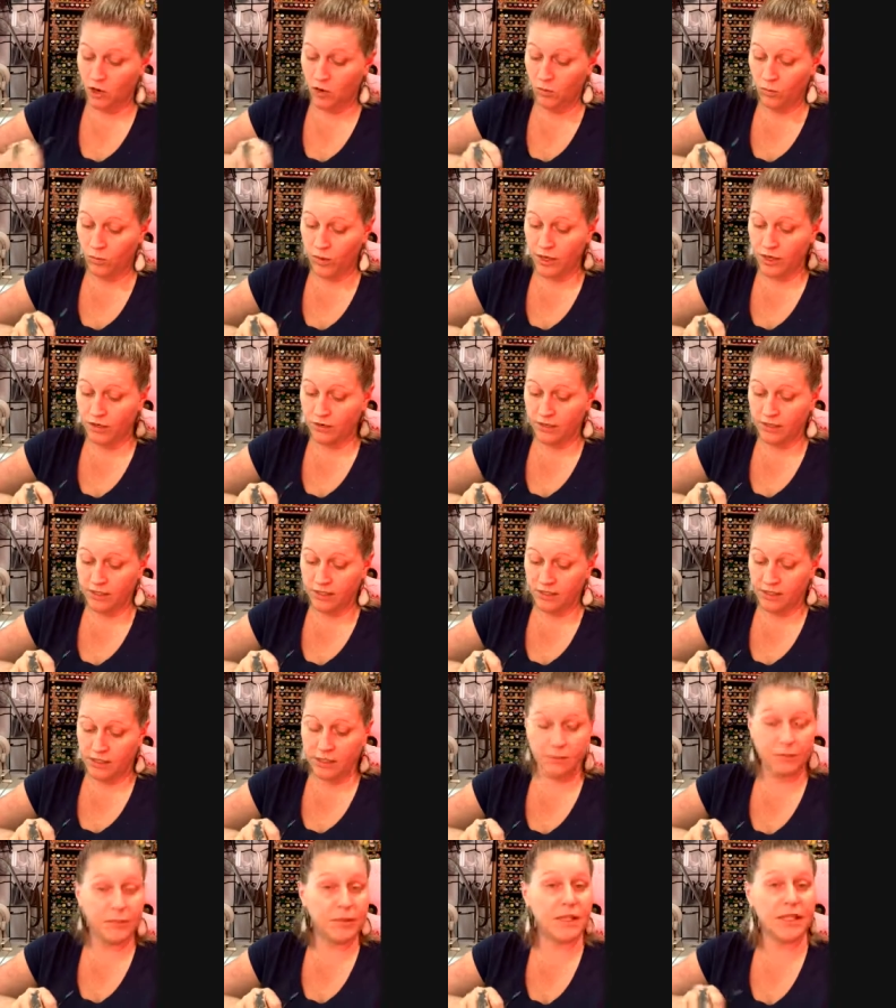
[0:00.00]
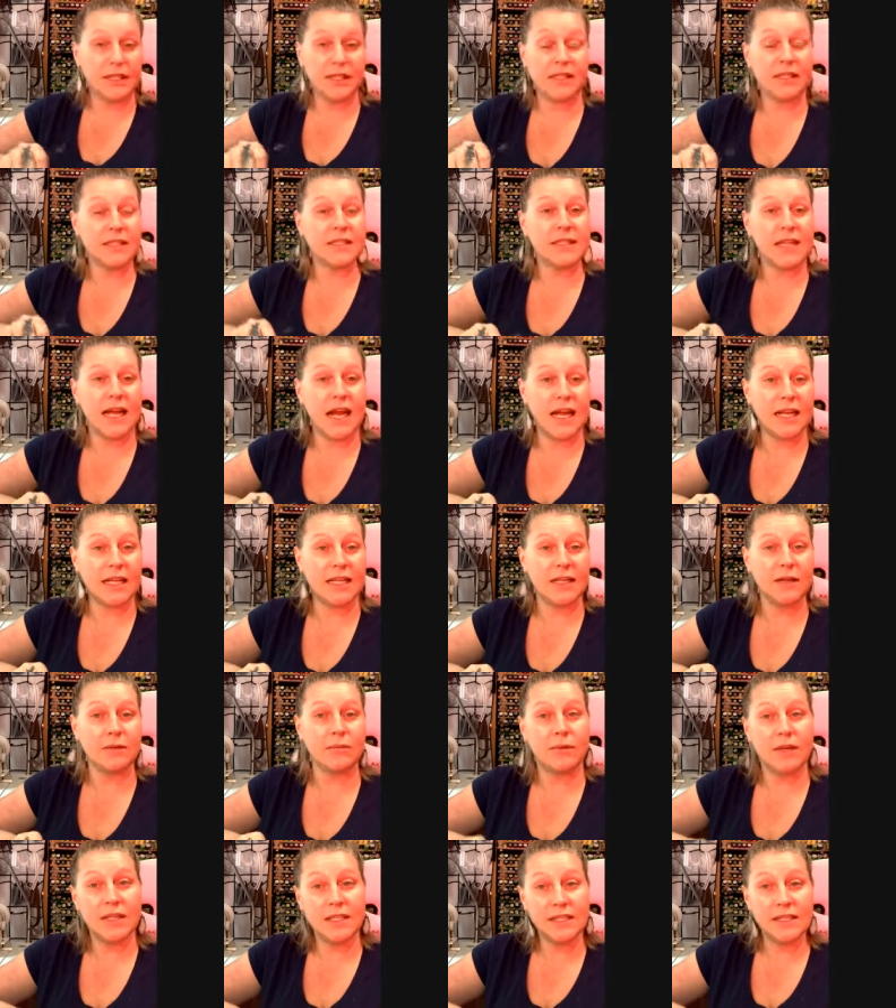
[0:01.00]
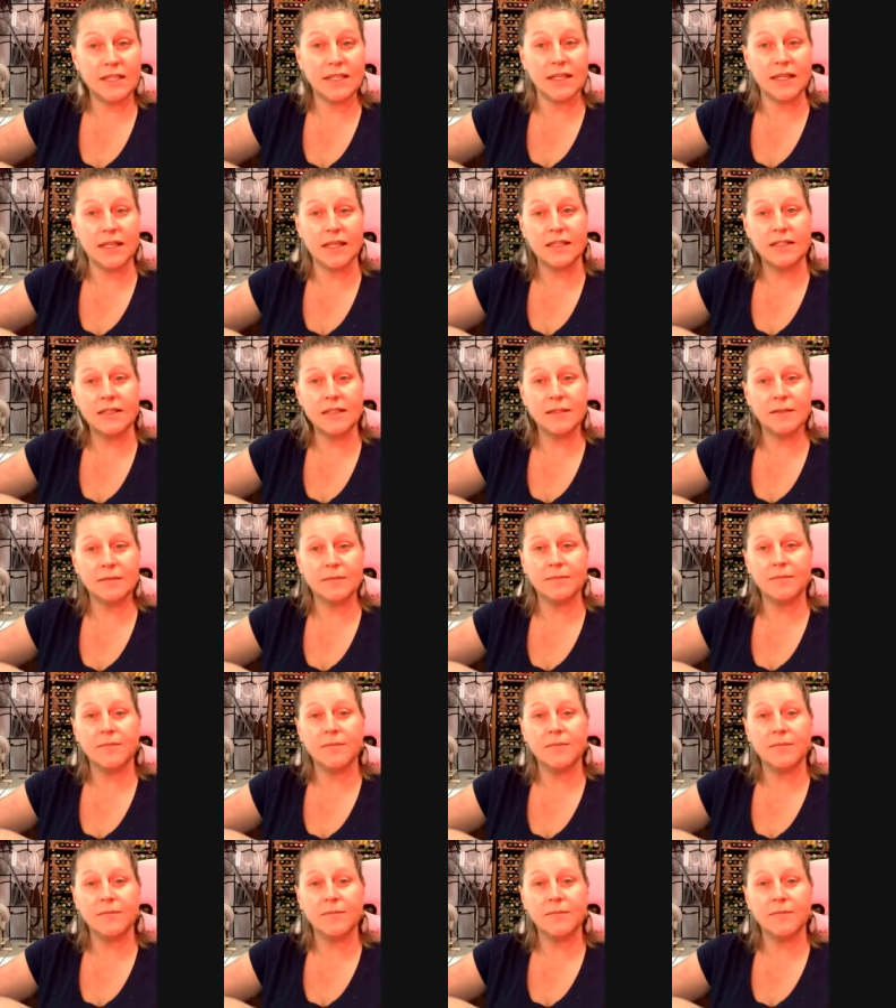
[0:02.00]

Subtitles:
we don't get to complete this ID wristlet,